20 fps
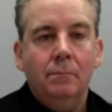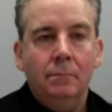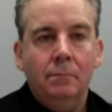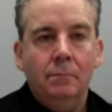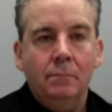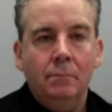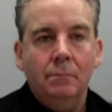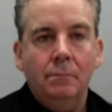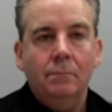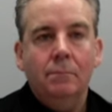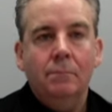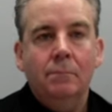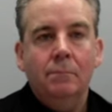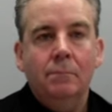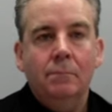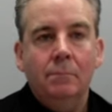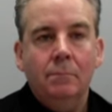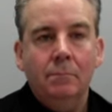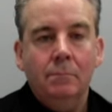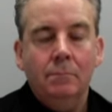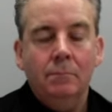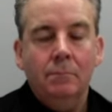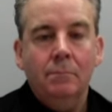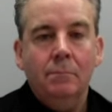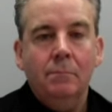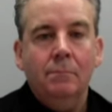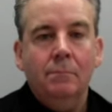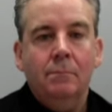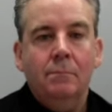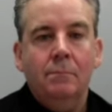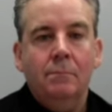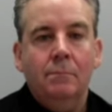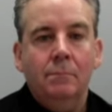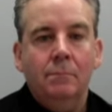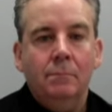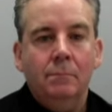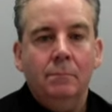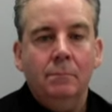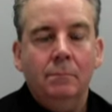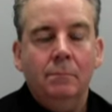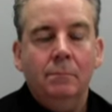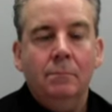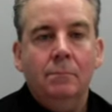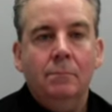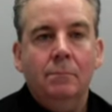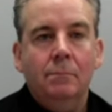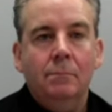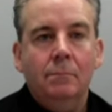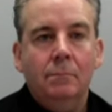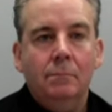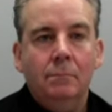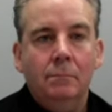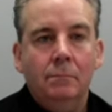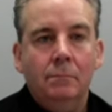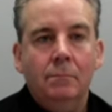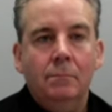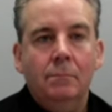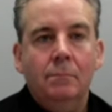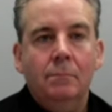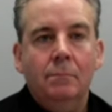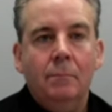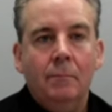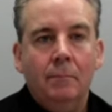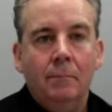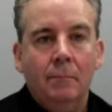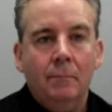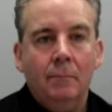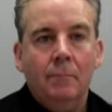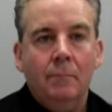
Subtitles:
The person shown says nothing.